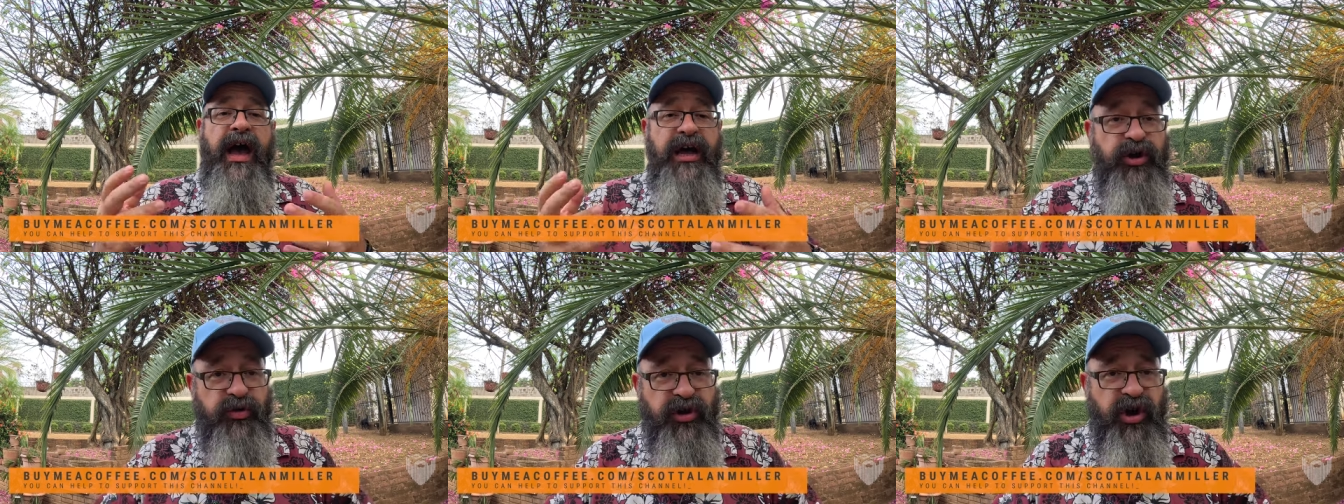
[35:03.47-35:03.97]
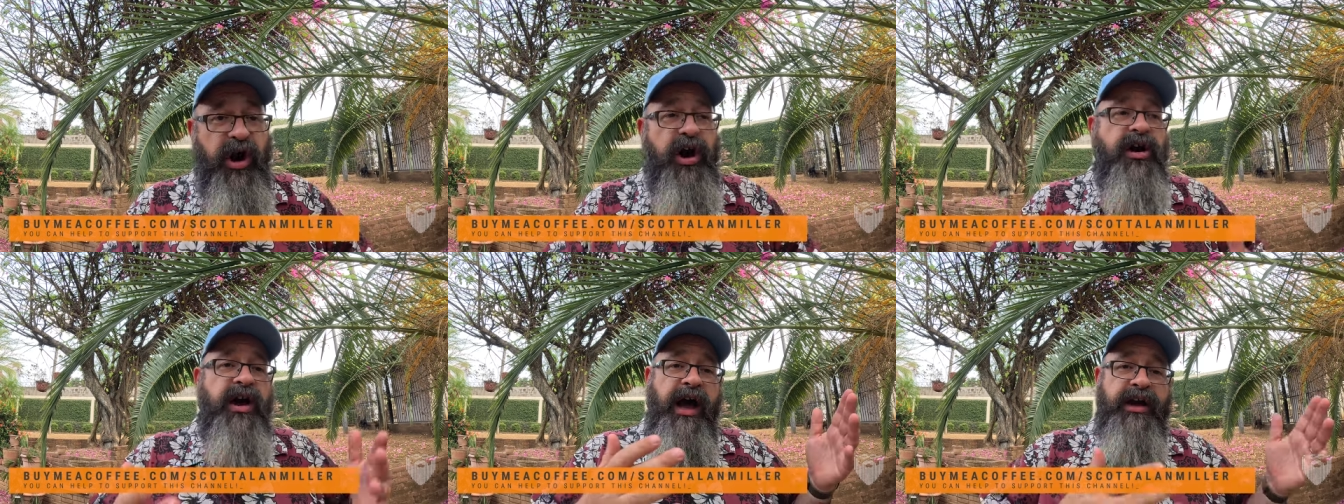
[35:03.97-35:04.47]
I know the
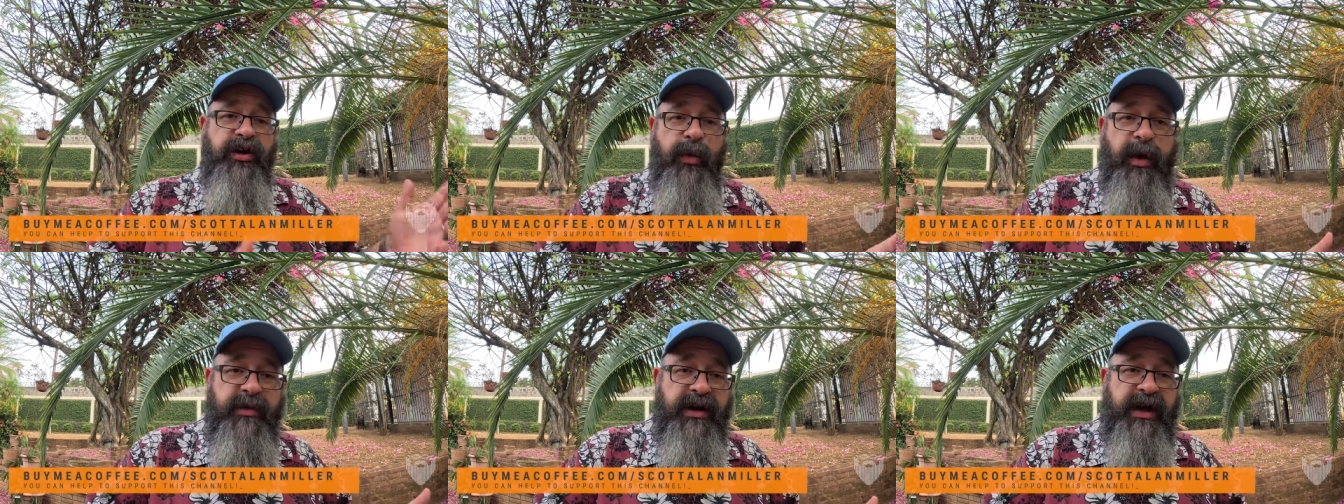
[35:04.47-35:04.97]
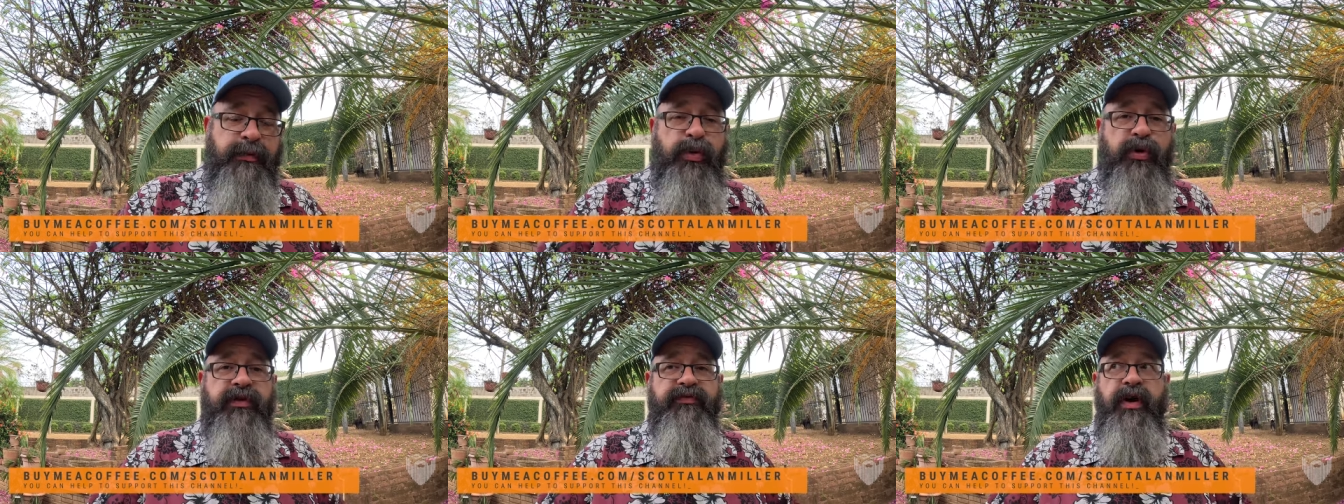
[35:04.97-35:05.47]
car. I know where I'm going to
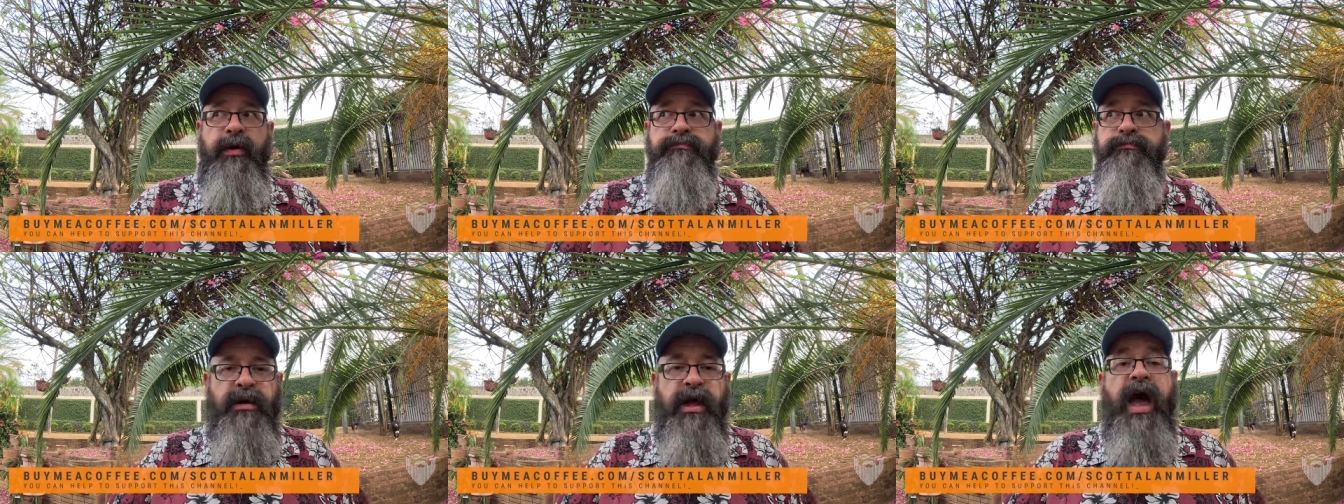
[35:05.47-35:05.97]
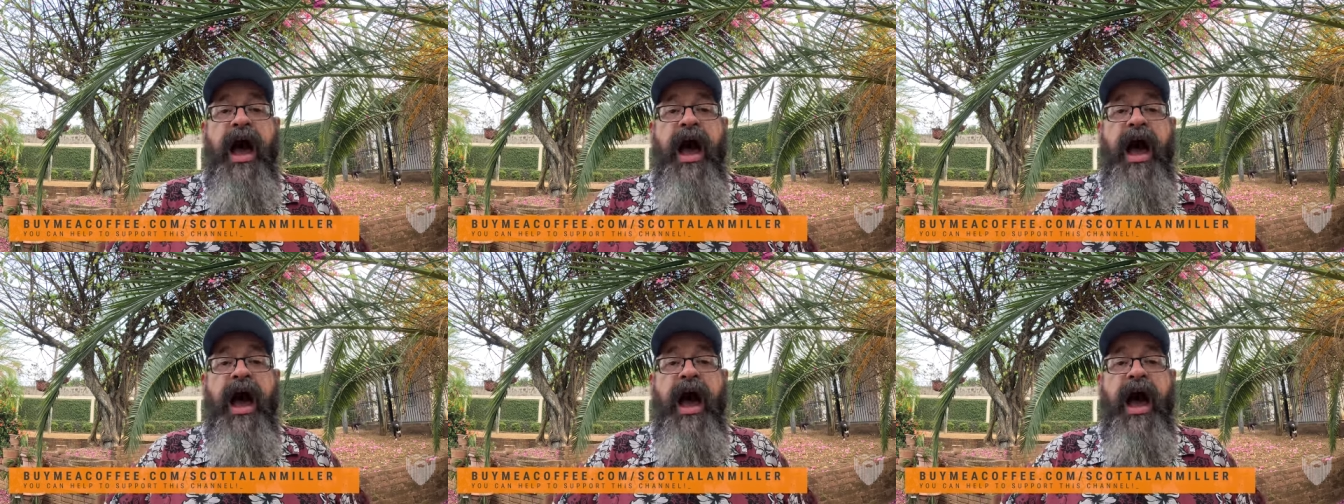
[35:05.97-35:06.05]
import it from.